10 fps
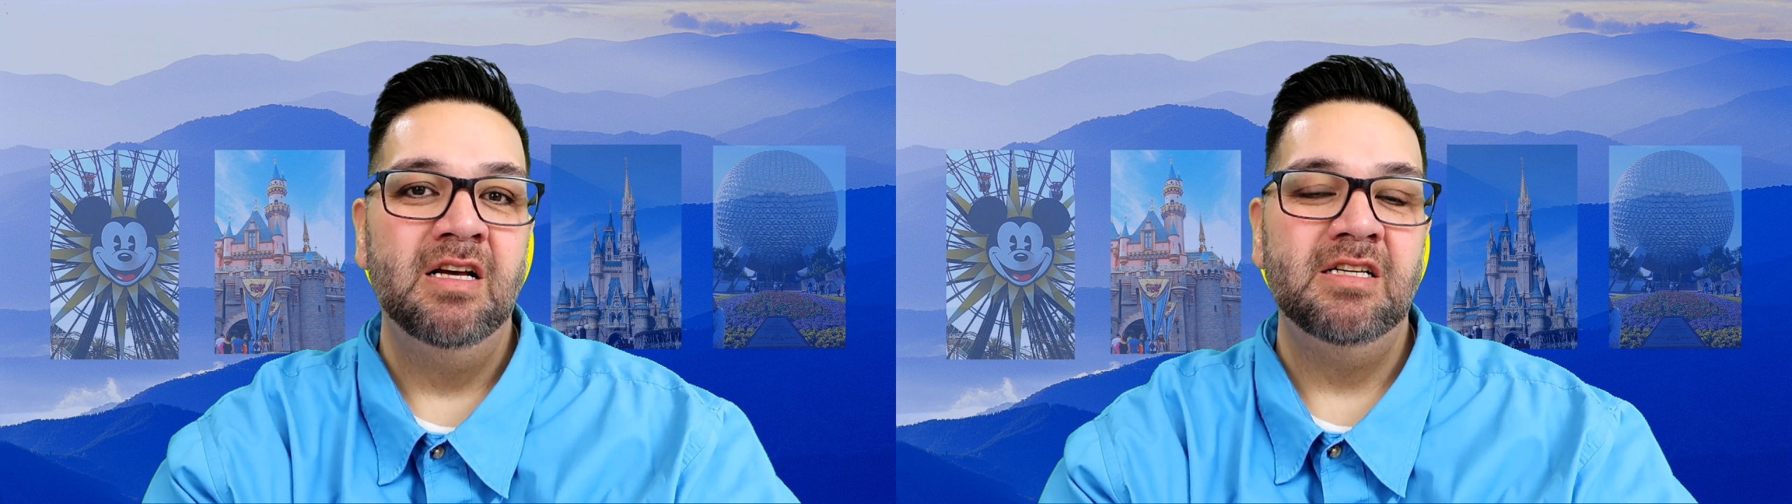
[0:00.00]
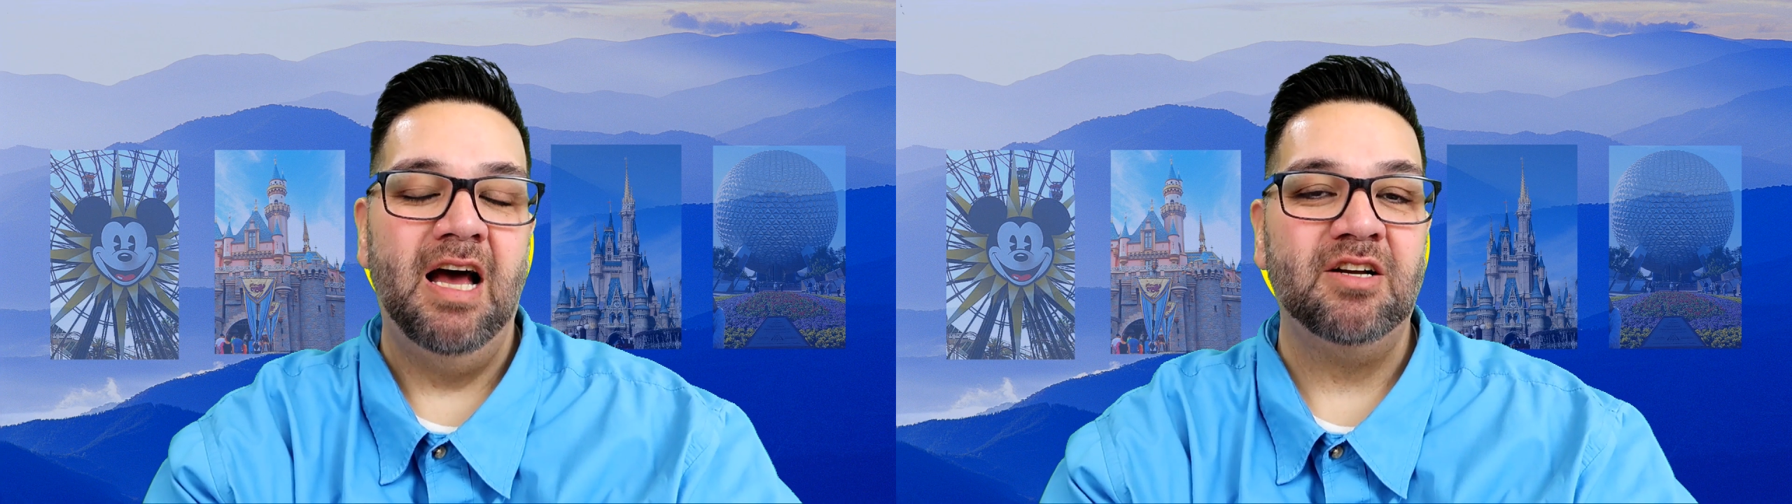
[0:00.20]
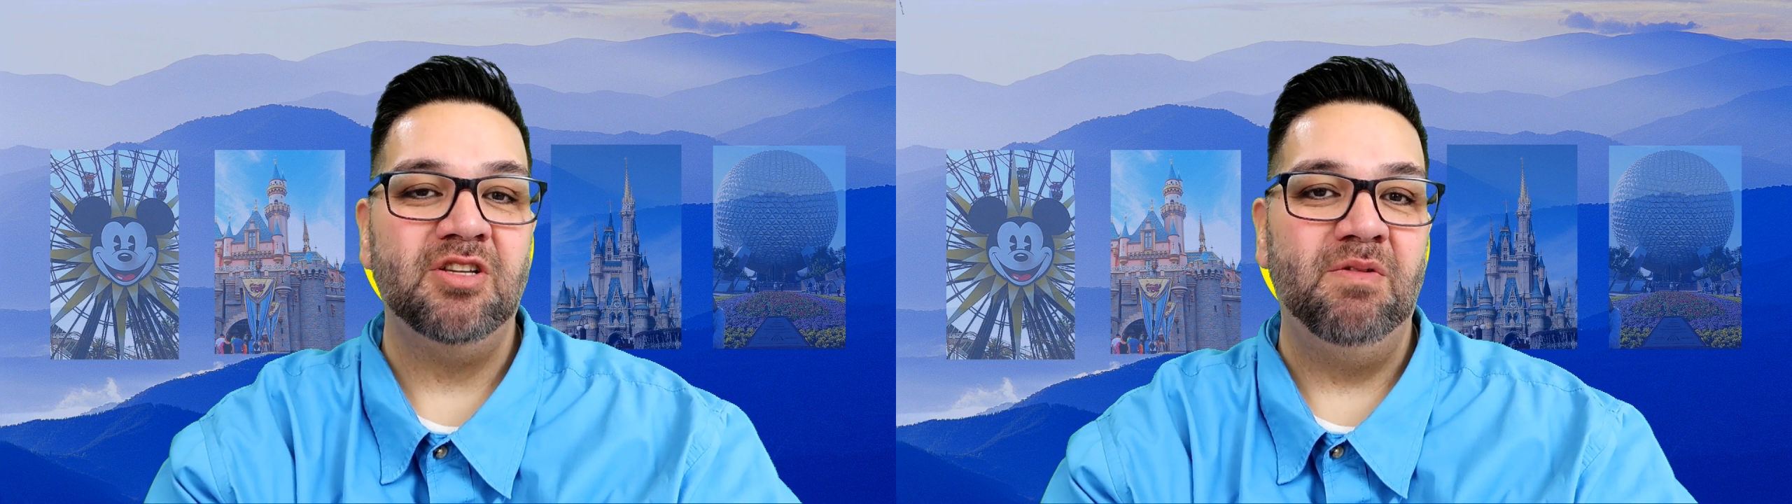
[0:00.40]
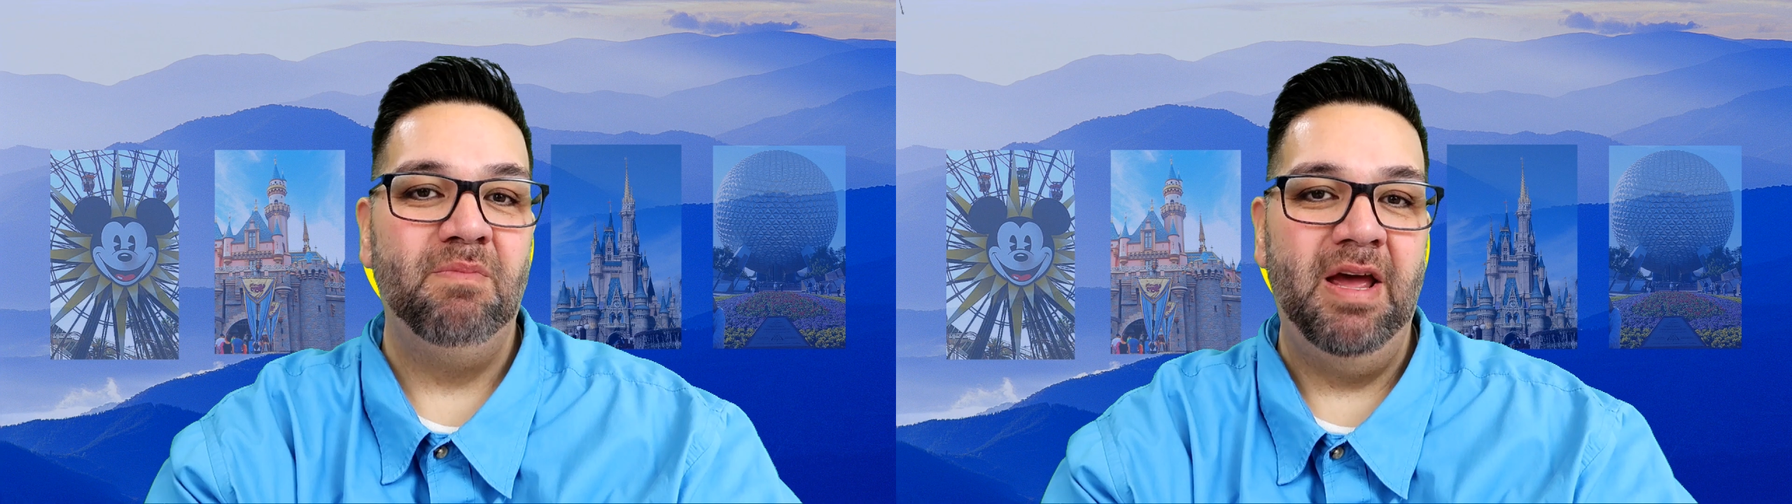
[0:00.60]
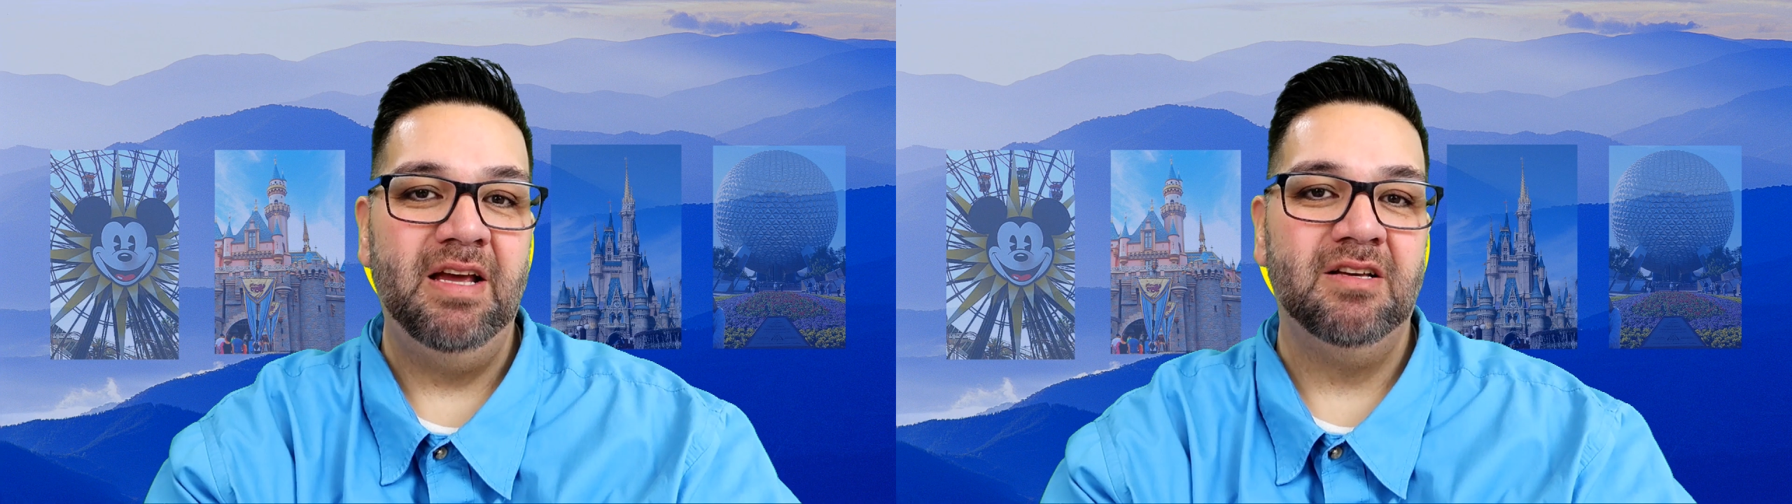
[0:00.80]
to actually
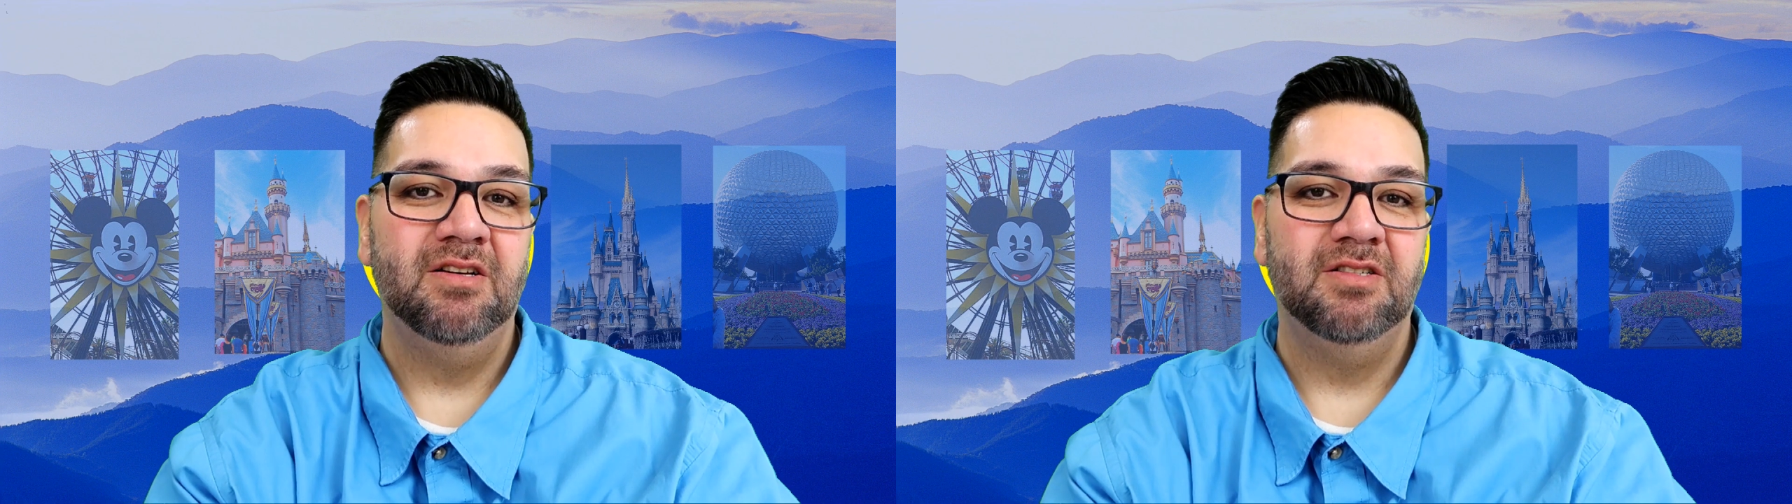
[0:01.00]
make